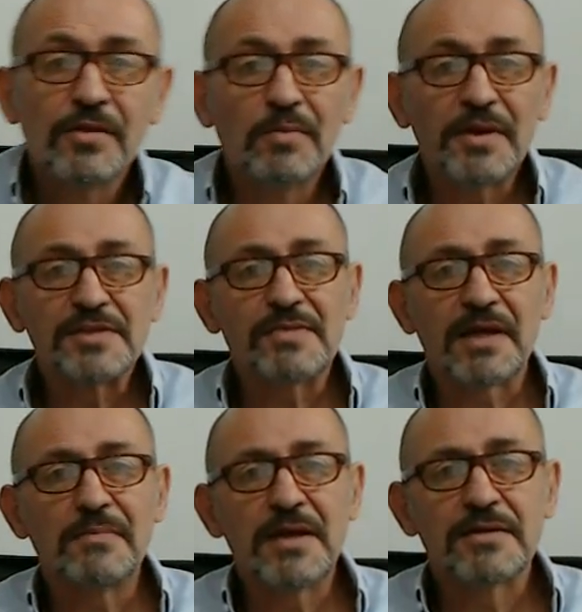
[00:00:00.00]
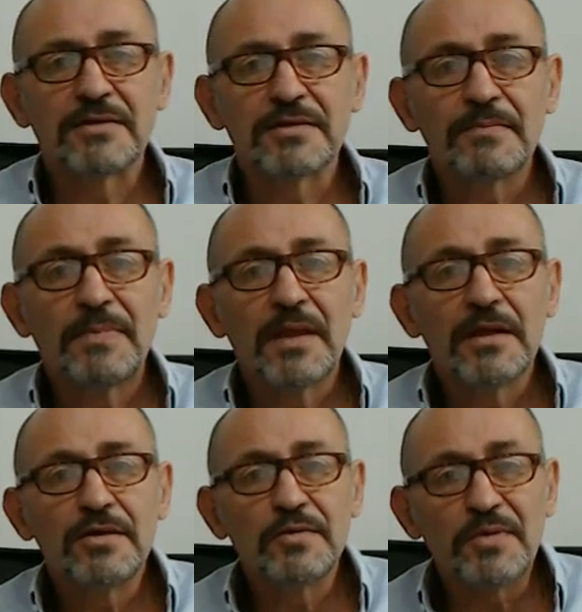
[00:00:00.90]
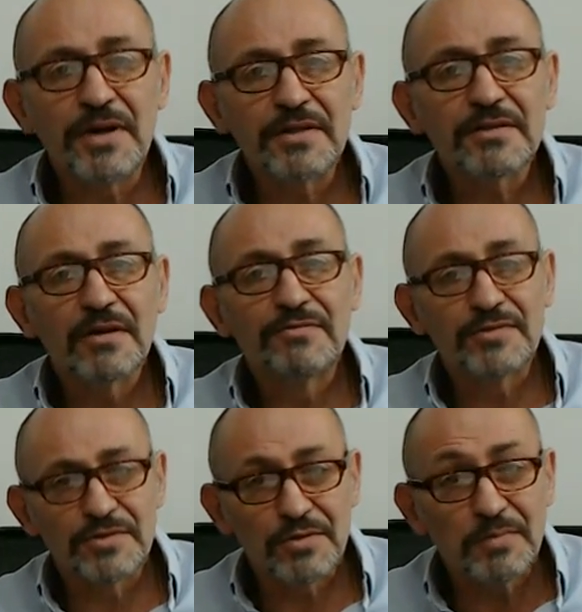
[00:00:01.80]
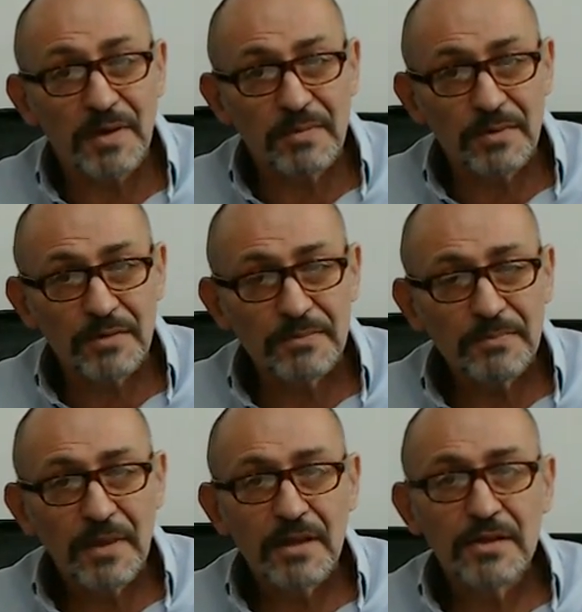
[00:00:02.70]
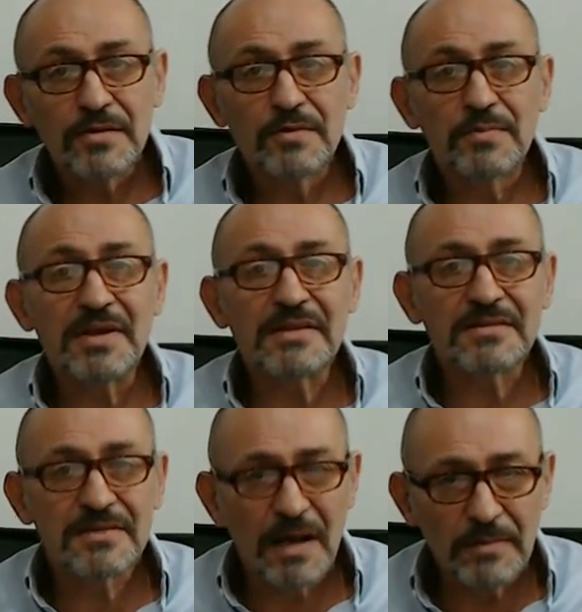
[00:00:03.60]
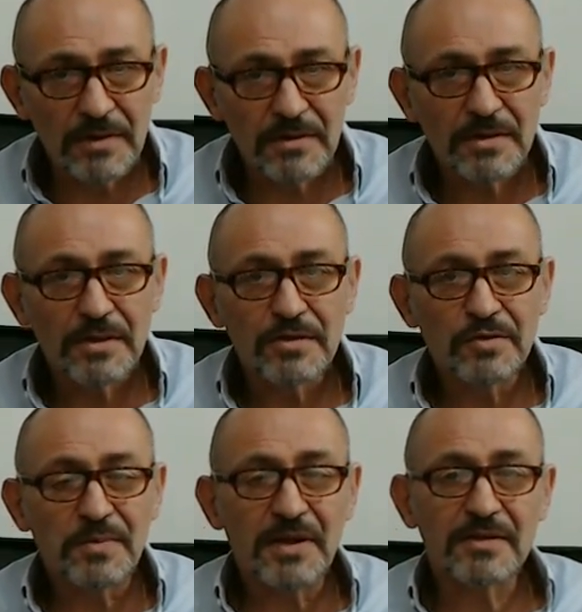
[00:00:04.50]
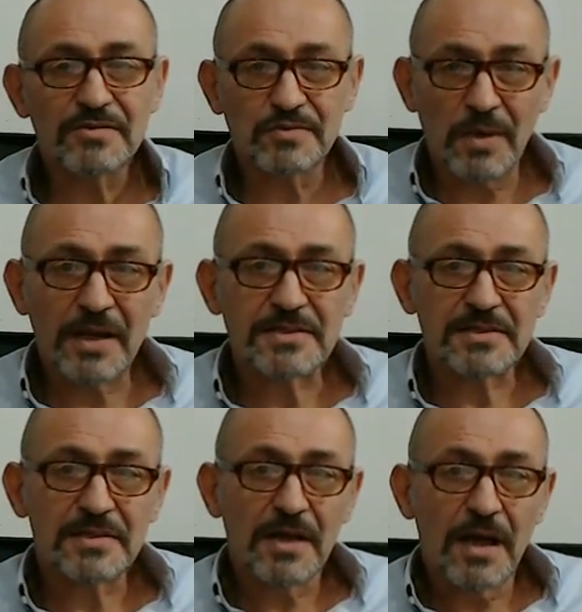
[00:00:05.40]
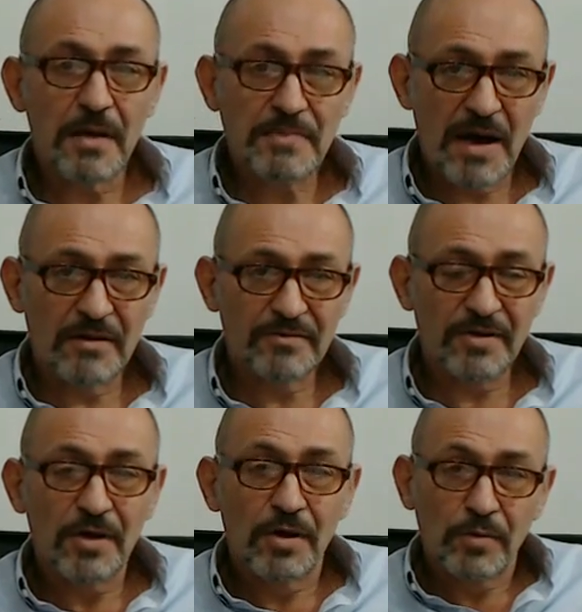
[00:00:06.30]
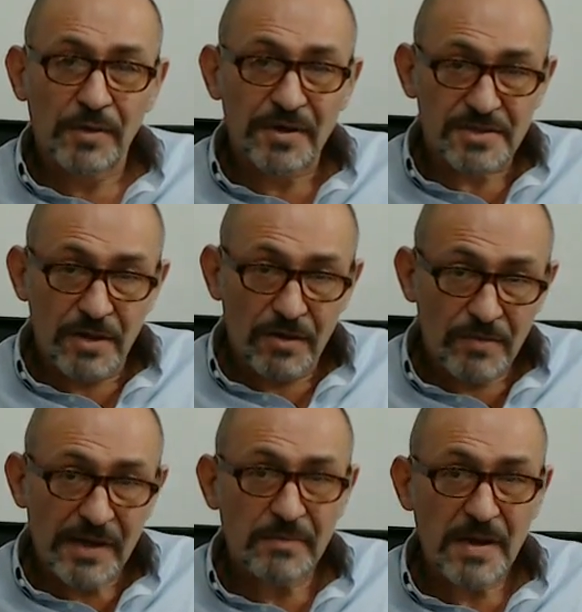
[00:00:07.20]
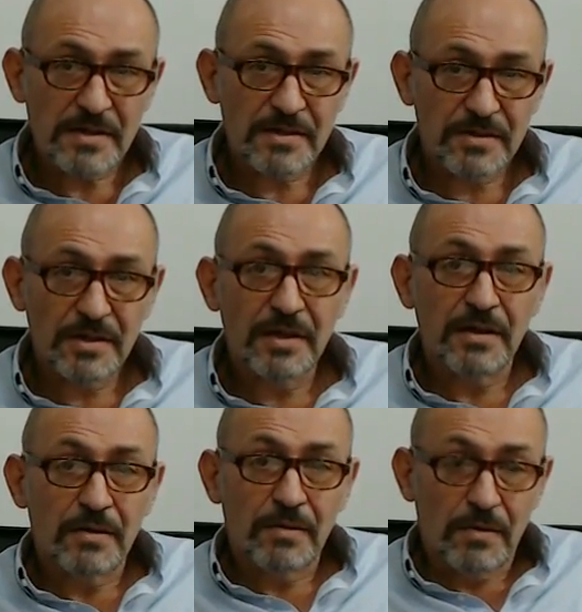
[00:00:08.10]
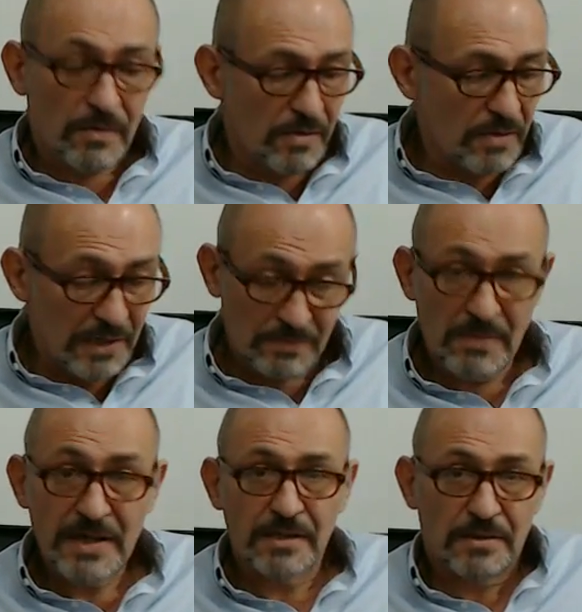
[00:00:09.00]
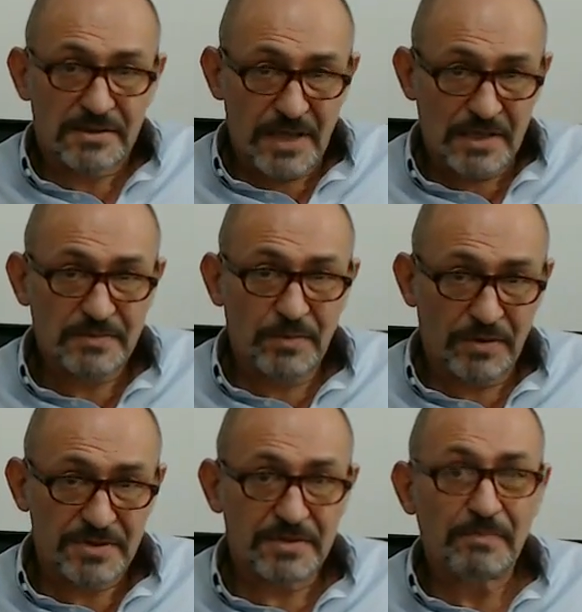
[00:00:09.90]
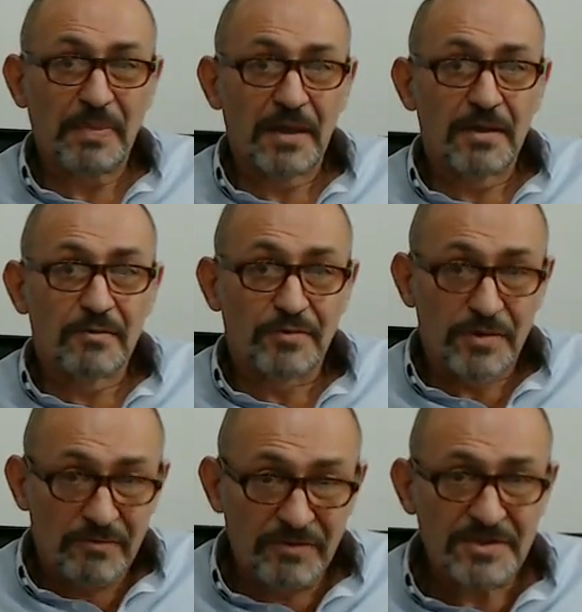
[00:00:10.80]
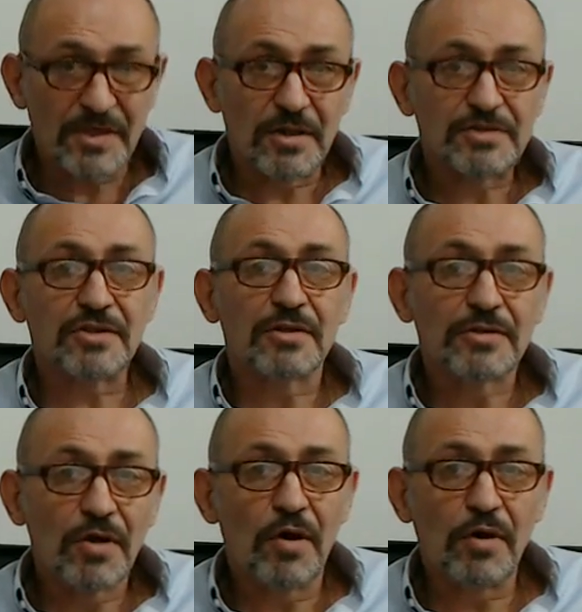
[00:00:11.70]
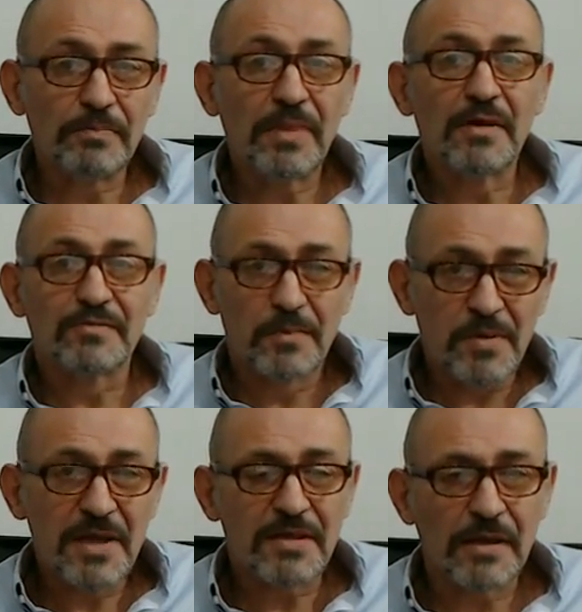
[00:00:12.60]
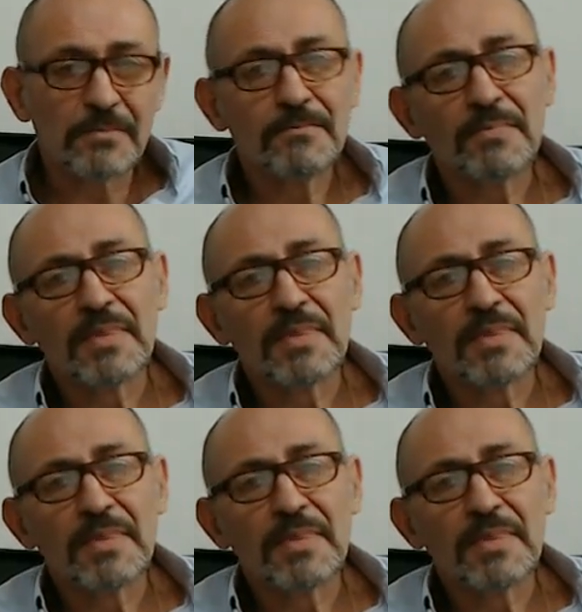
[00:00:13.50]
than what is recommended. You breathe for 2 people. You breathe double. You breathe twice above what is recommended in medical textbooks for the physiological norm for breathing.